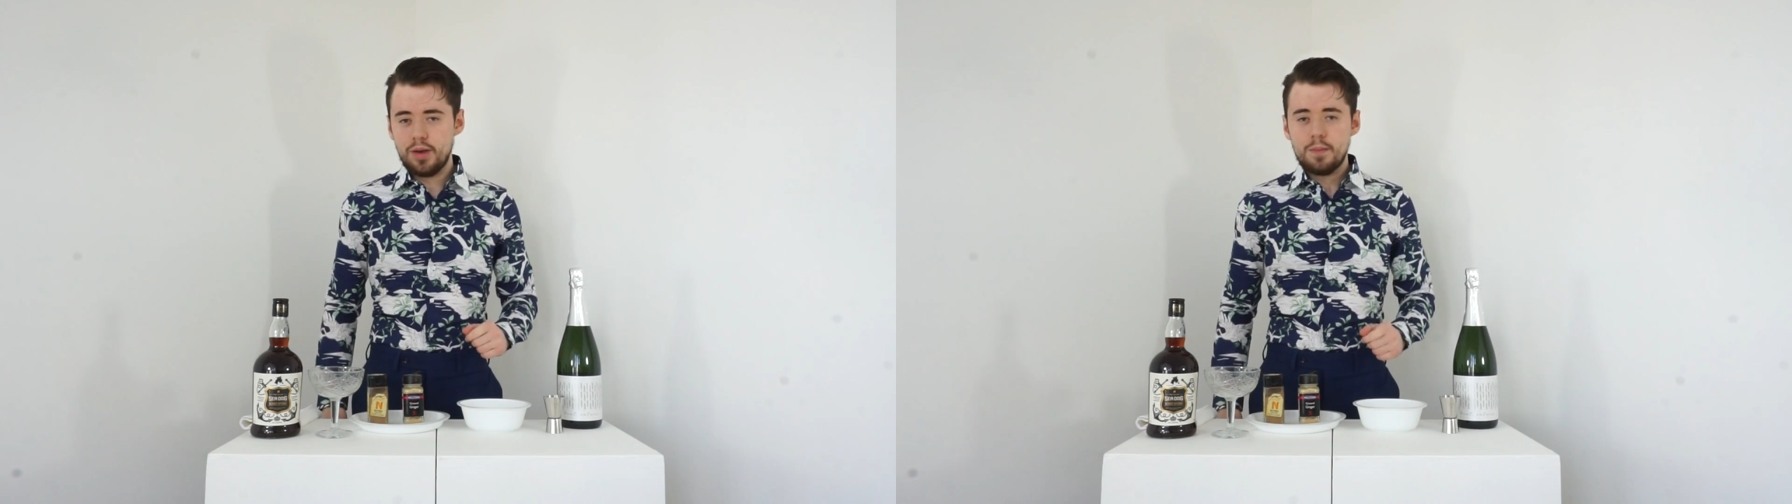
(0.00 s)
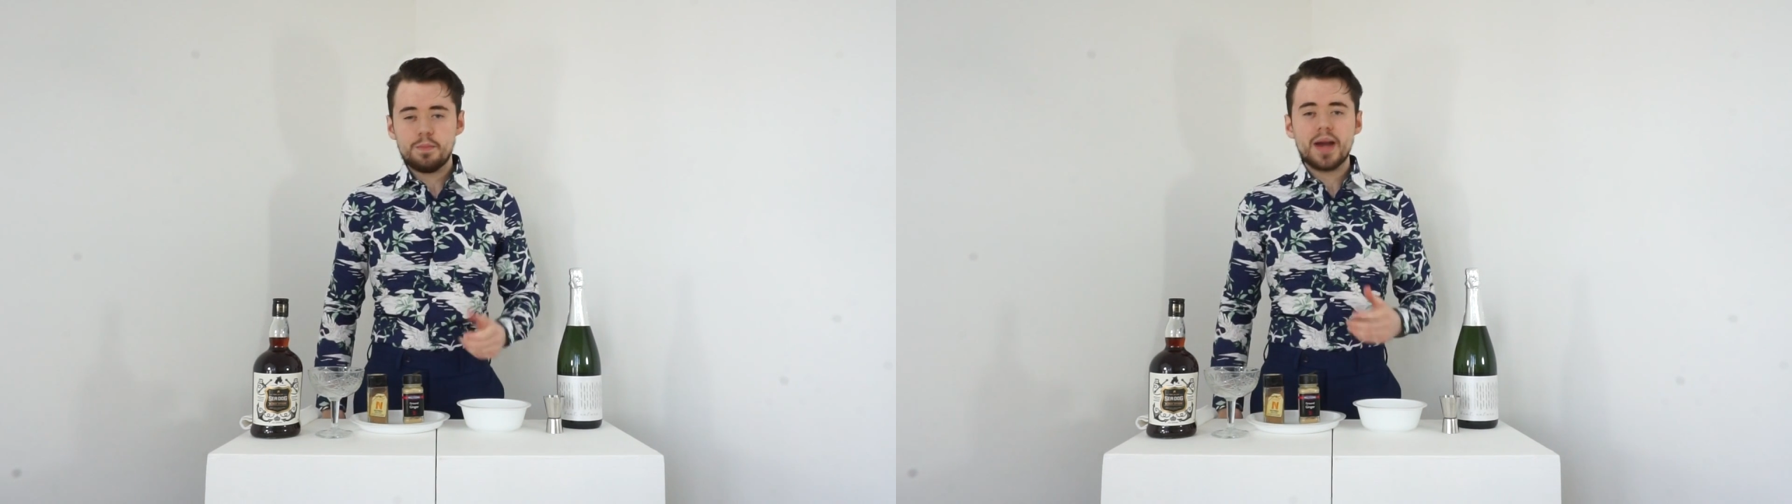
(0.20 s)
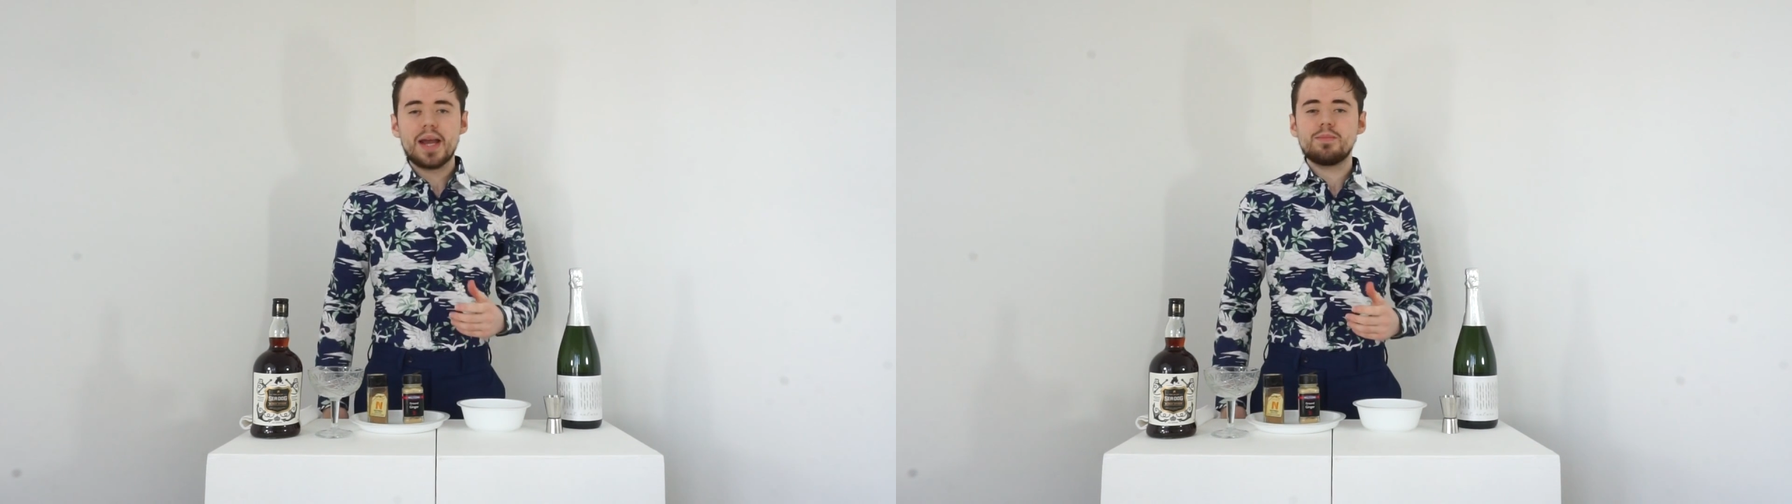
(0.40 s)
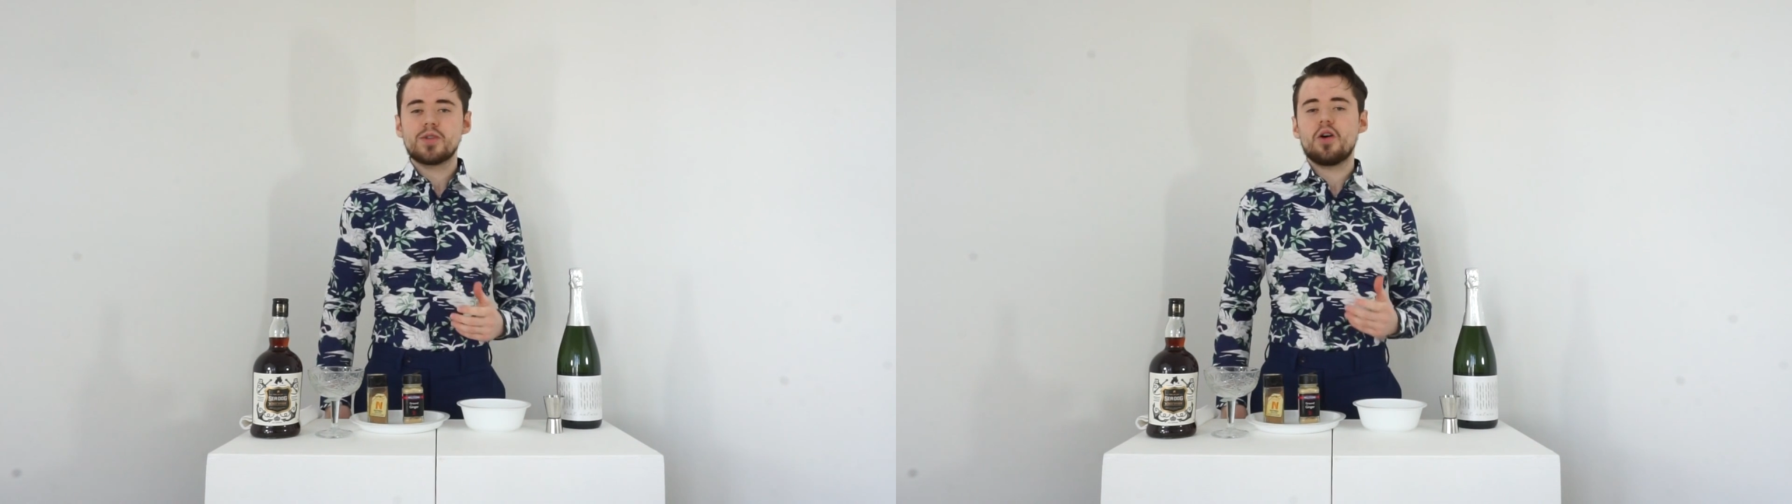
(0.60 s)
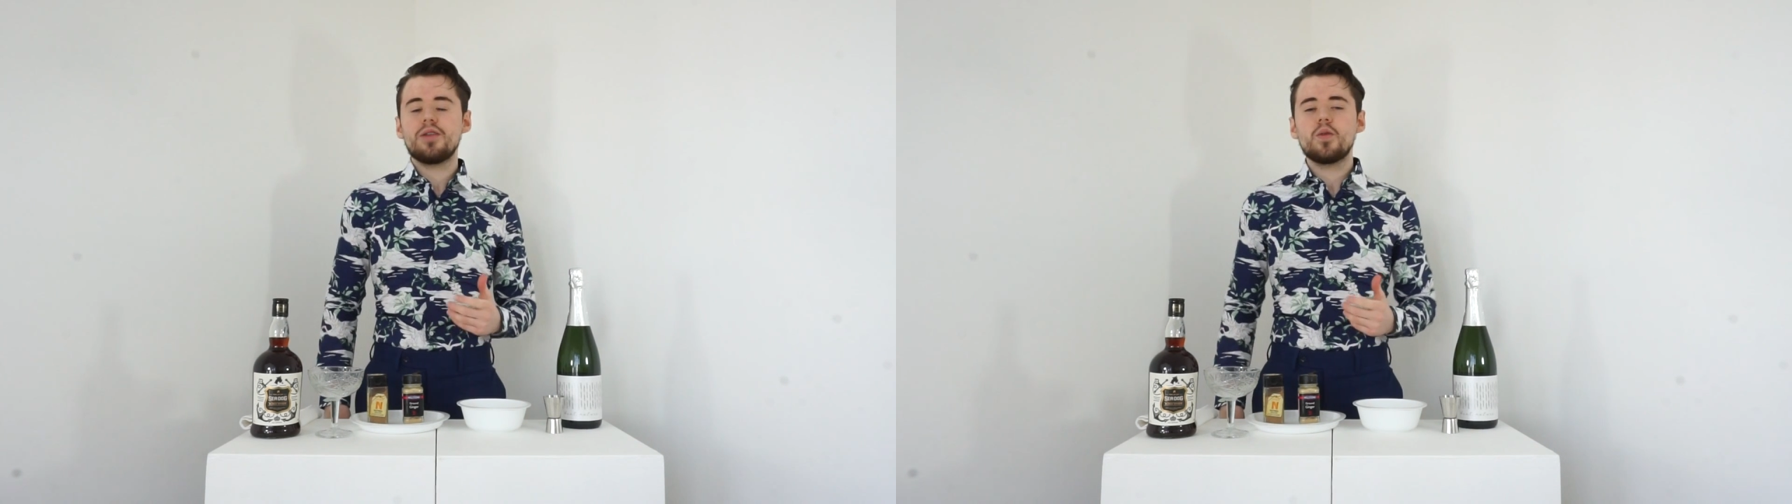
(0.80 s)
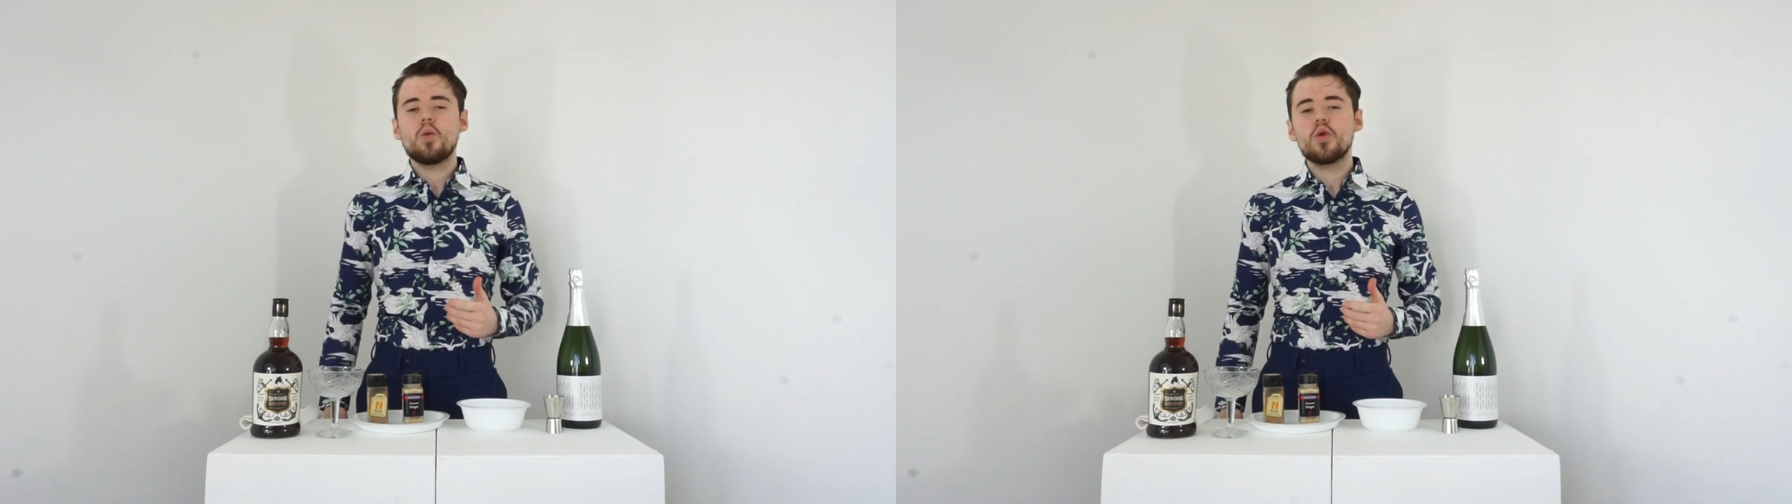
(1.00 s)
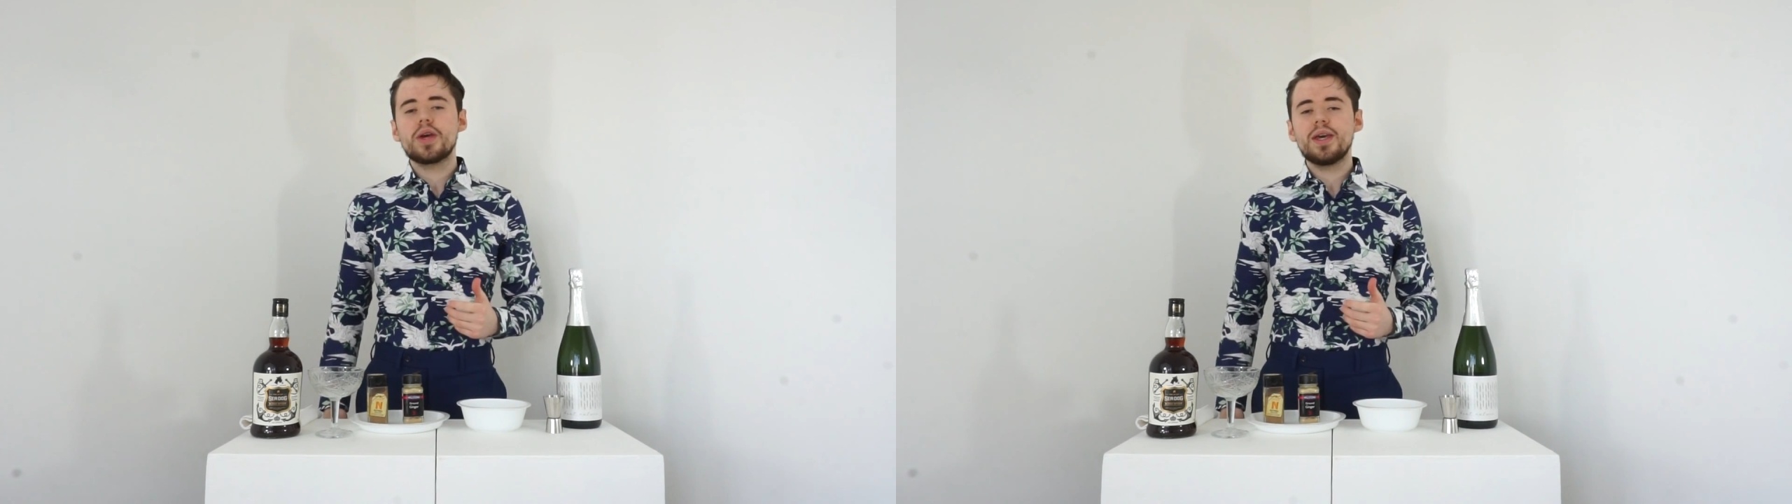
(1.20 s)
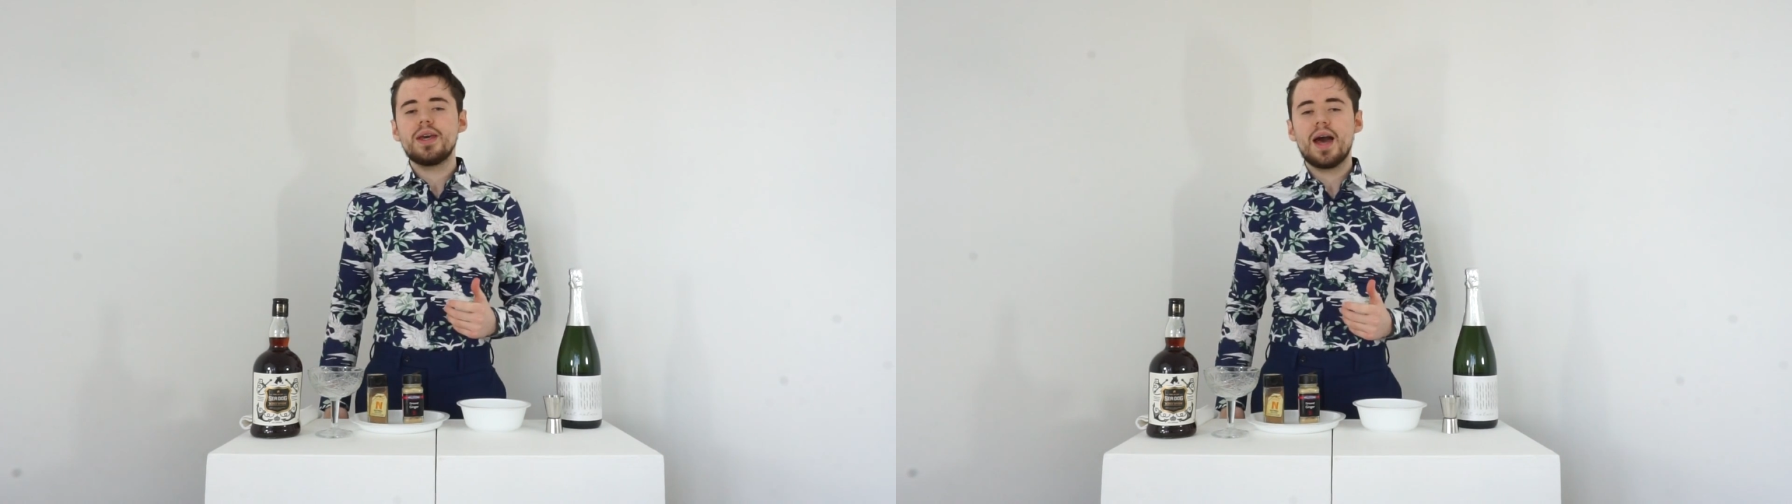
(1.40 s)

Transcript: My name's Oliver Walkie,